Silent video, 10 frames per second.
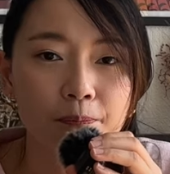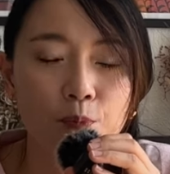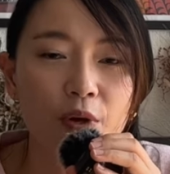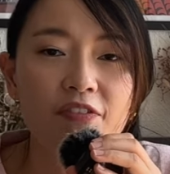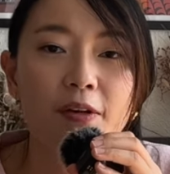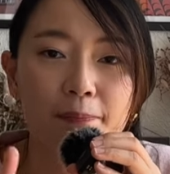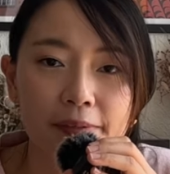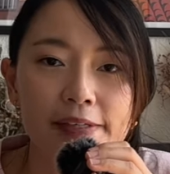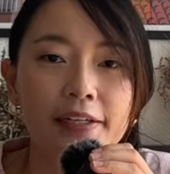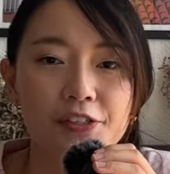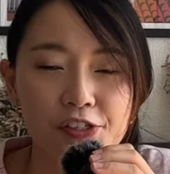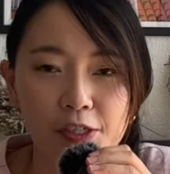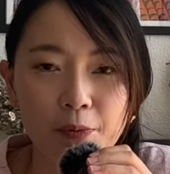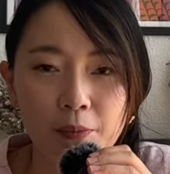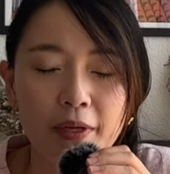With the B and the C
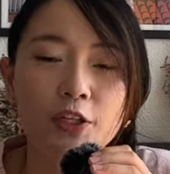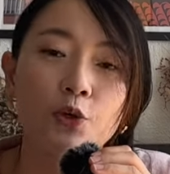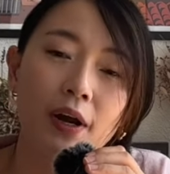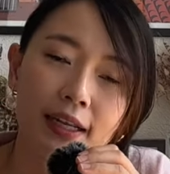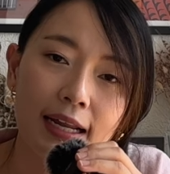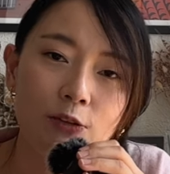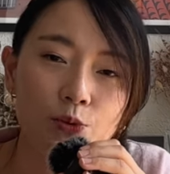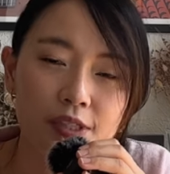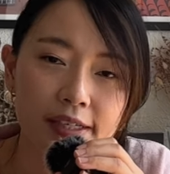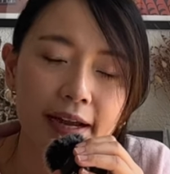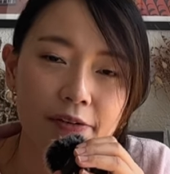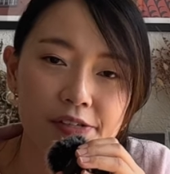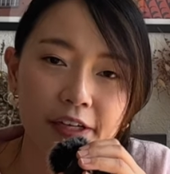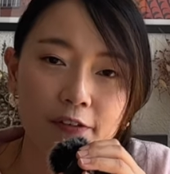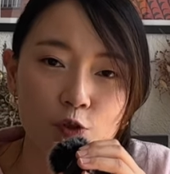permit, you're allowed to stay
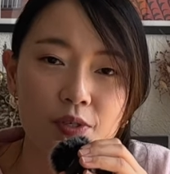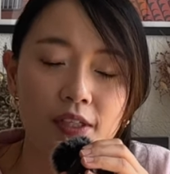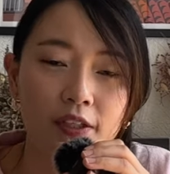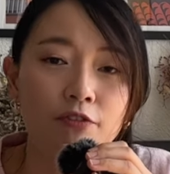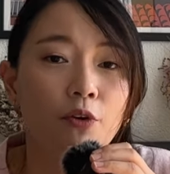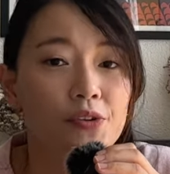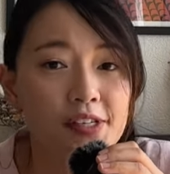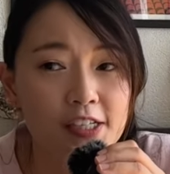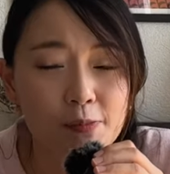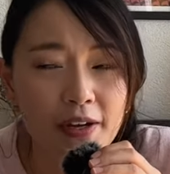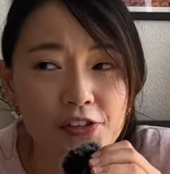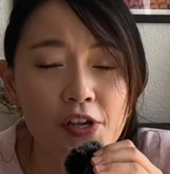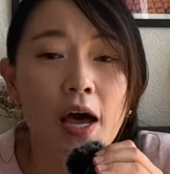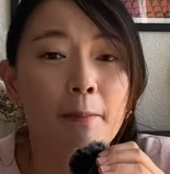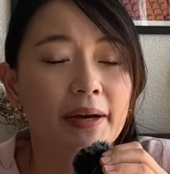outside of Switzerland for 6 months,
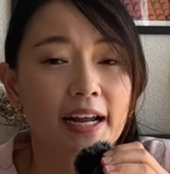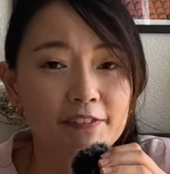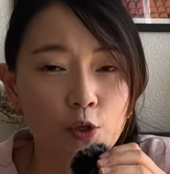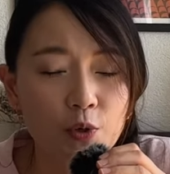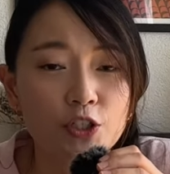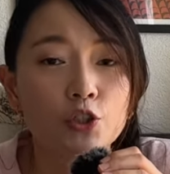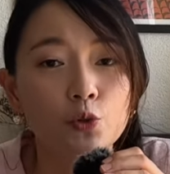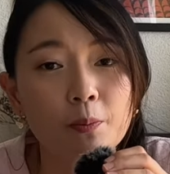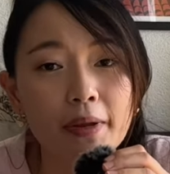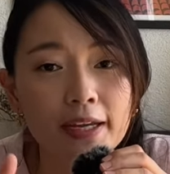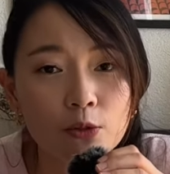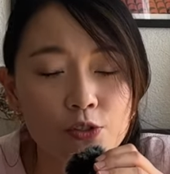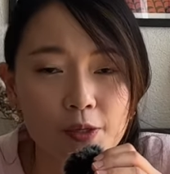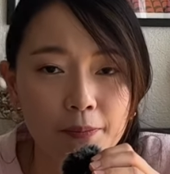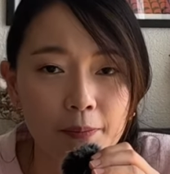but after which you may lose
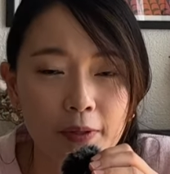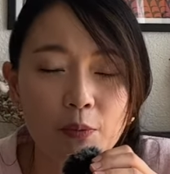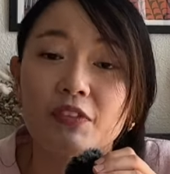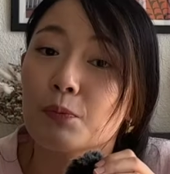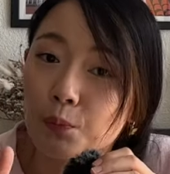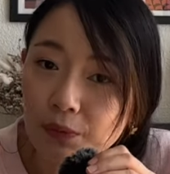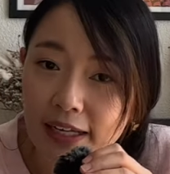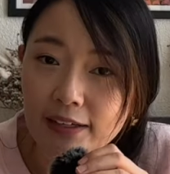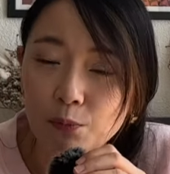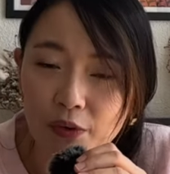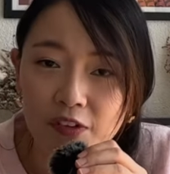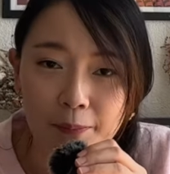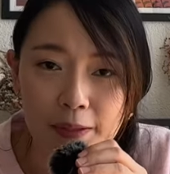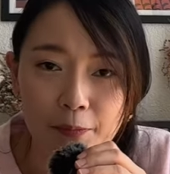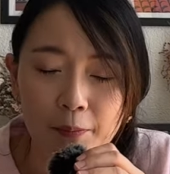the permit with the
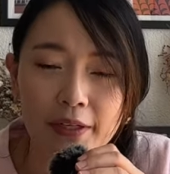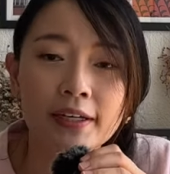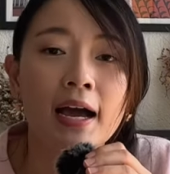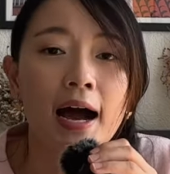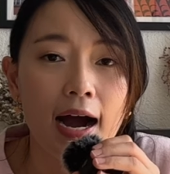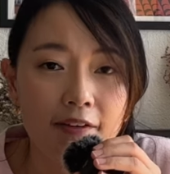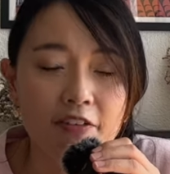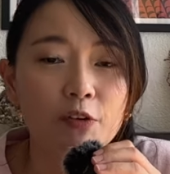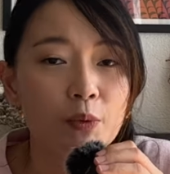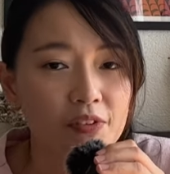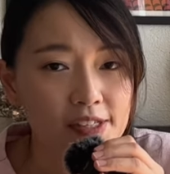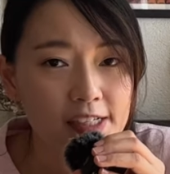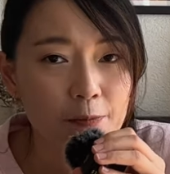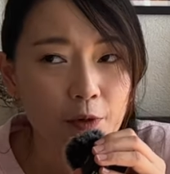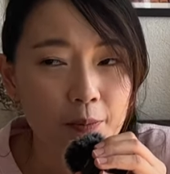B permit. However, with the C
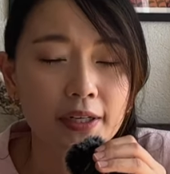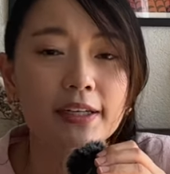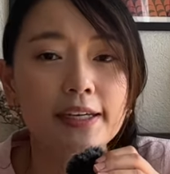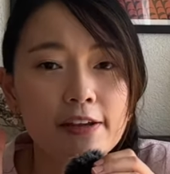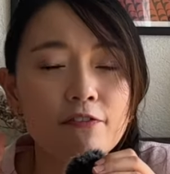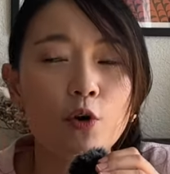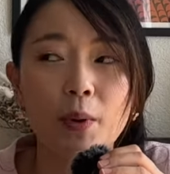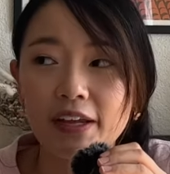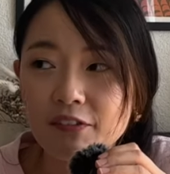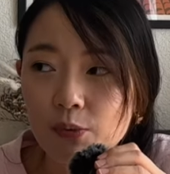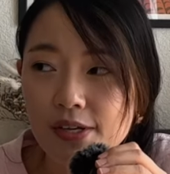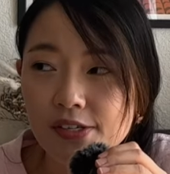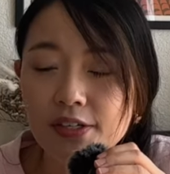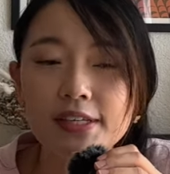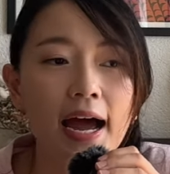permit, if for whatever
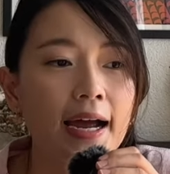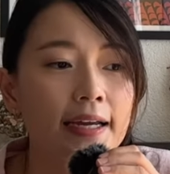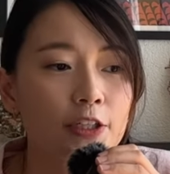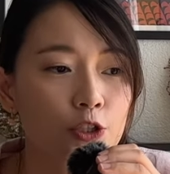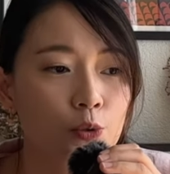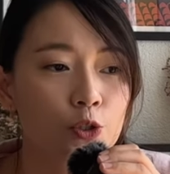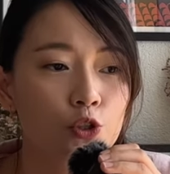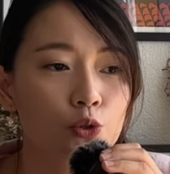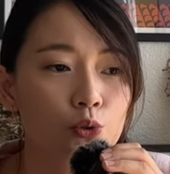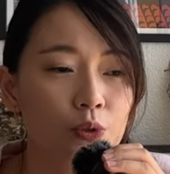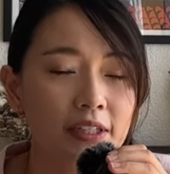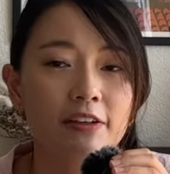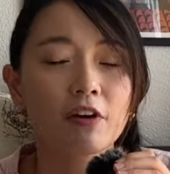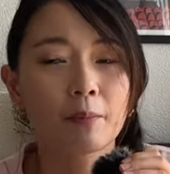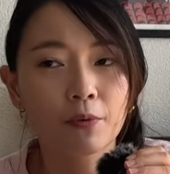reason I choose to live
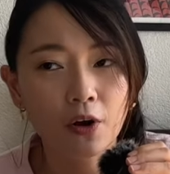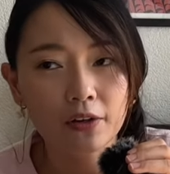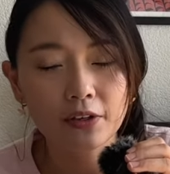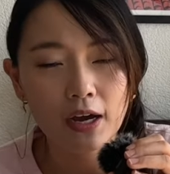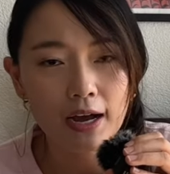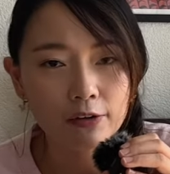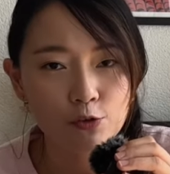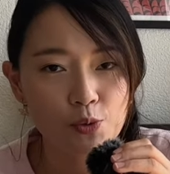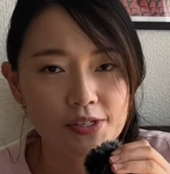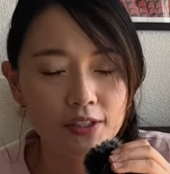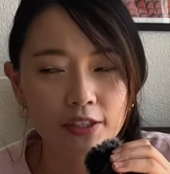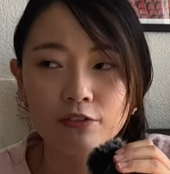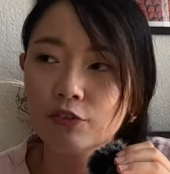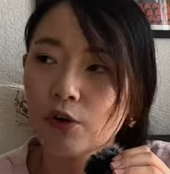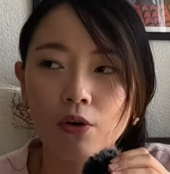abroad out of Switzerland
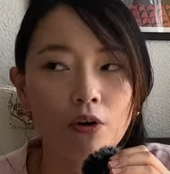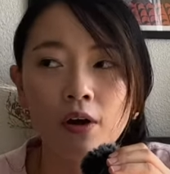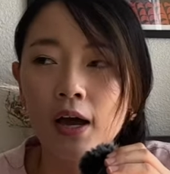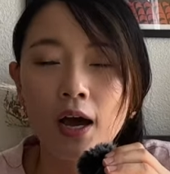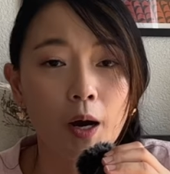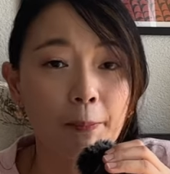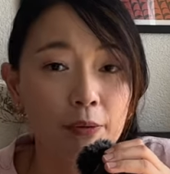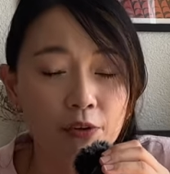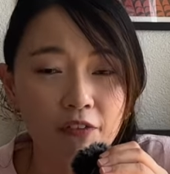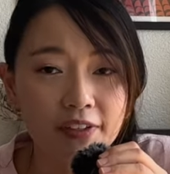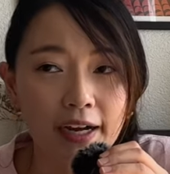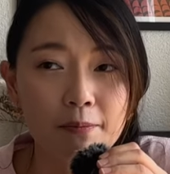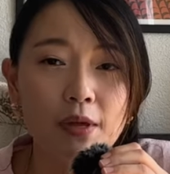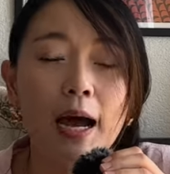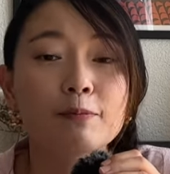for a period of time,
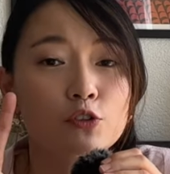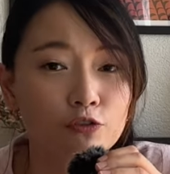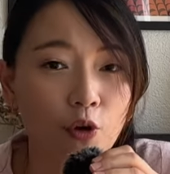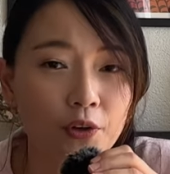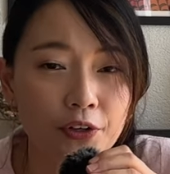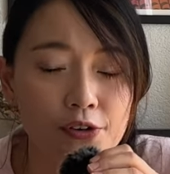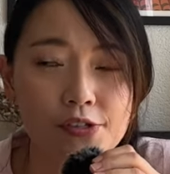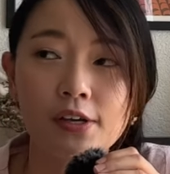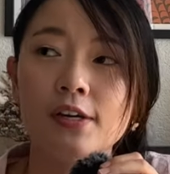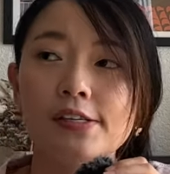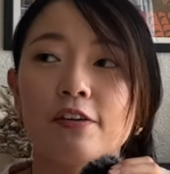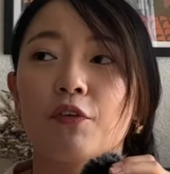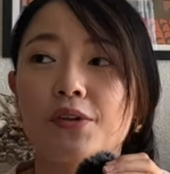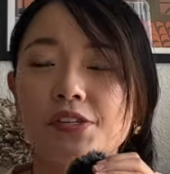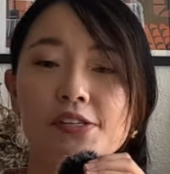up to 4 years, say for
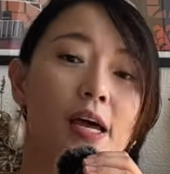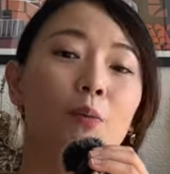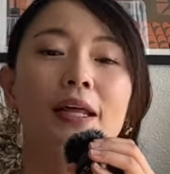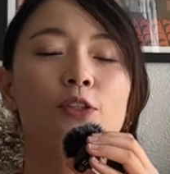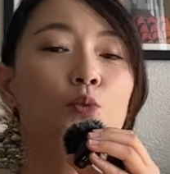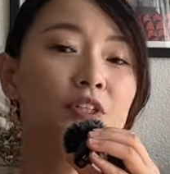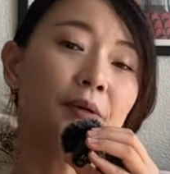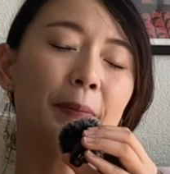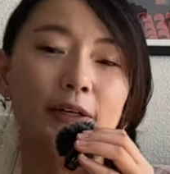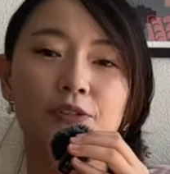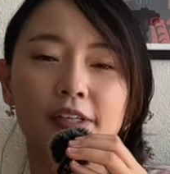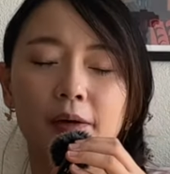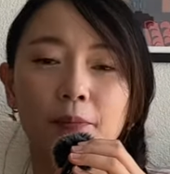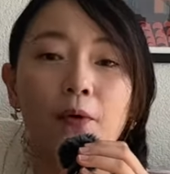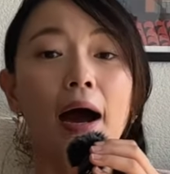instance I would like to return back to
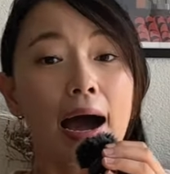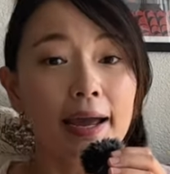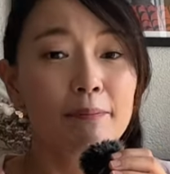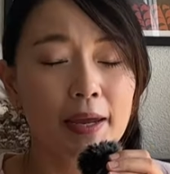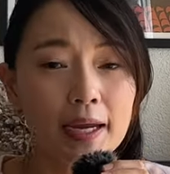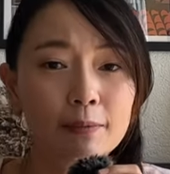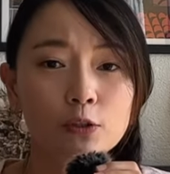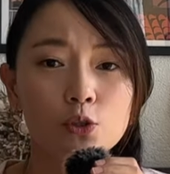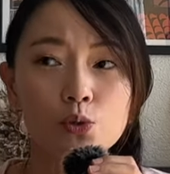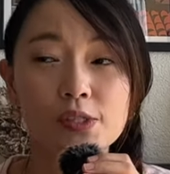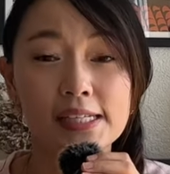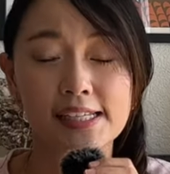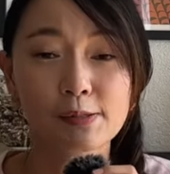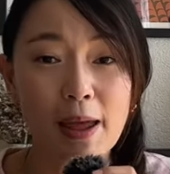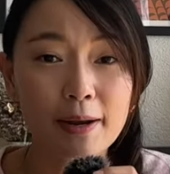Singapore, I am able to
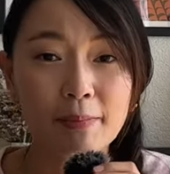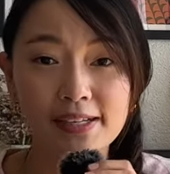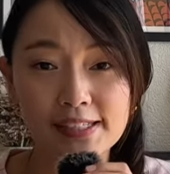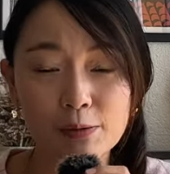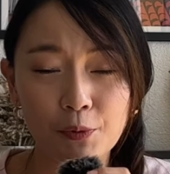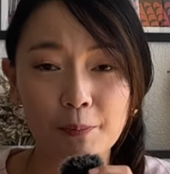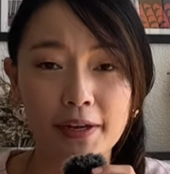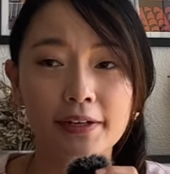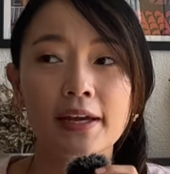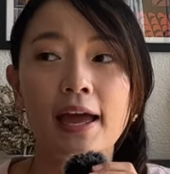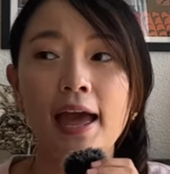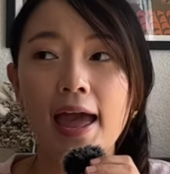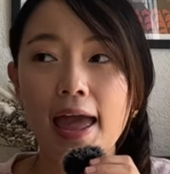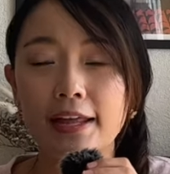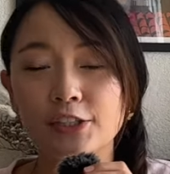suspend my C permit
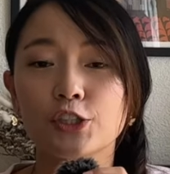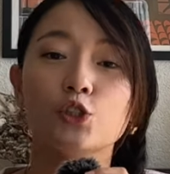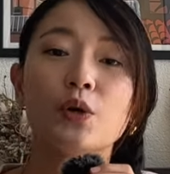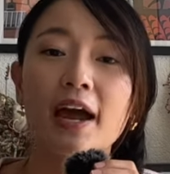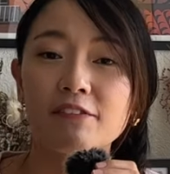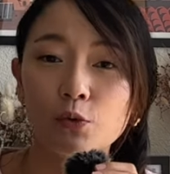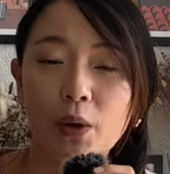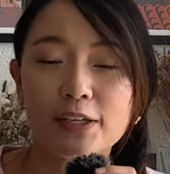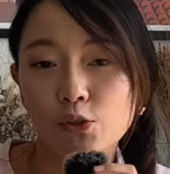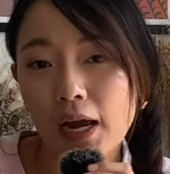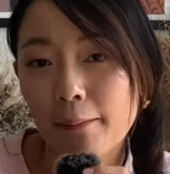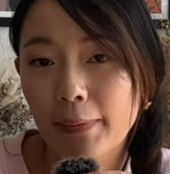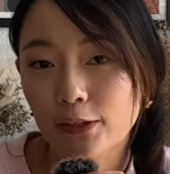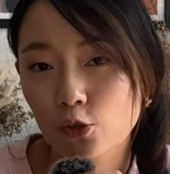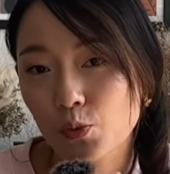and still have the right to come
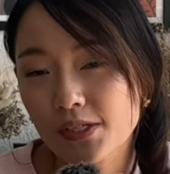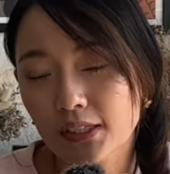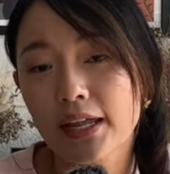back to Switzerland.